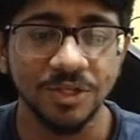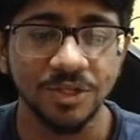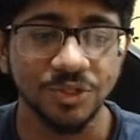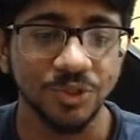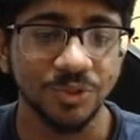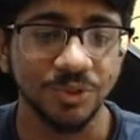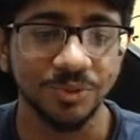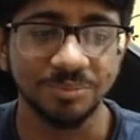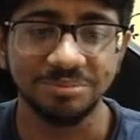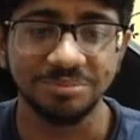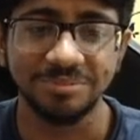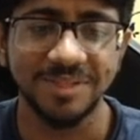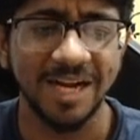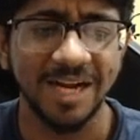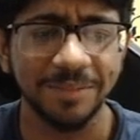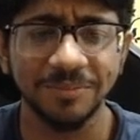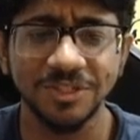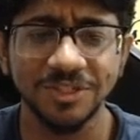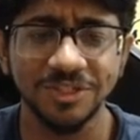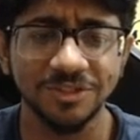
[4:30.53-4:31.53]
So
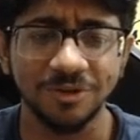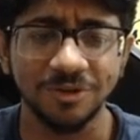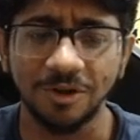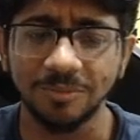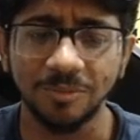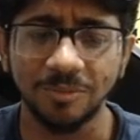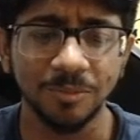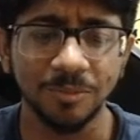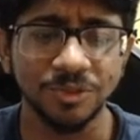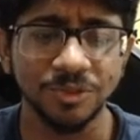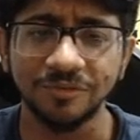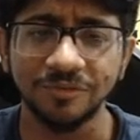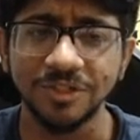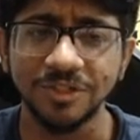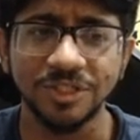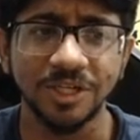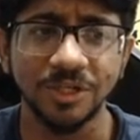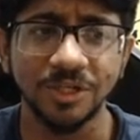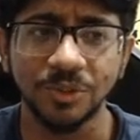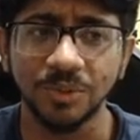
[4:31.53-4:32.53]
that much is almost
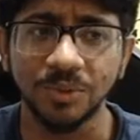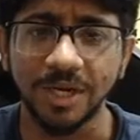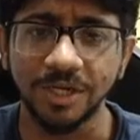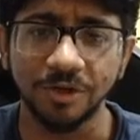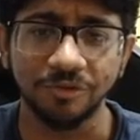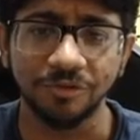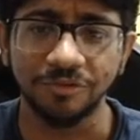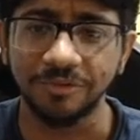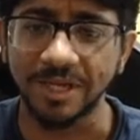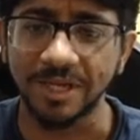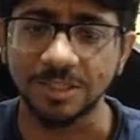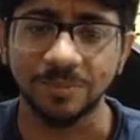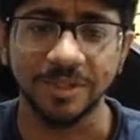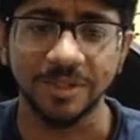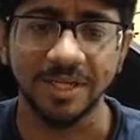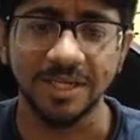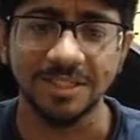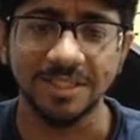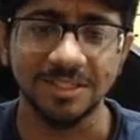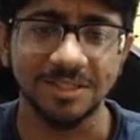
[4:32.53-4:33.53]
sufficient to kind of
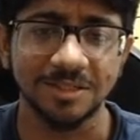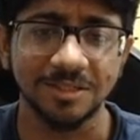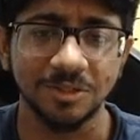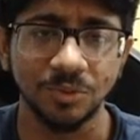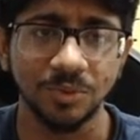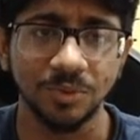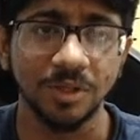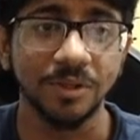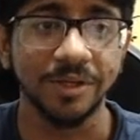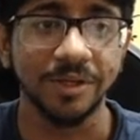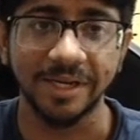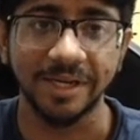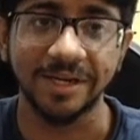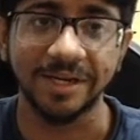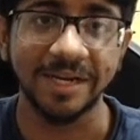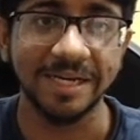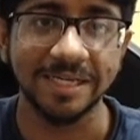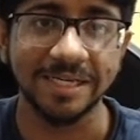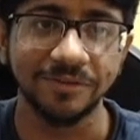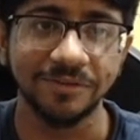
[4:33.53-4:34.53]
expertise to a
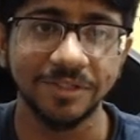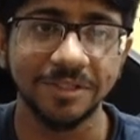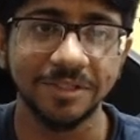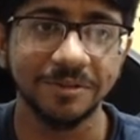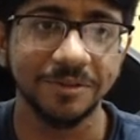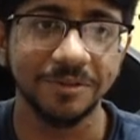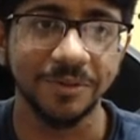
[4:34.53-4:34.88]
create level.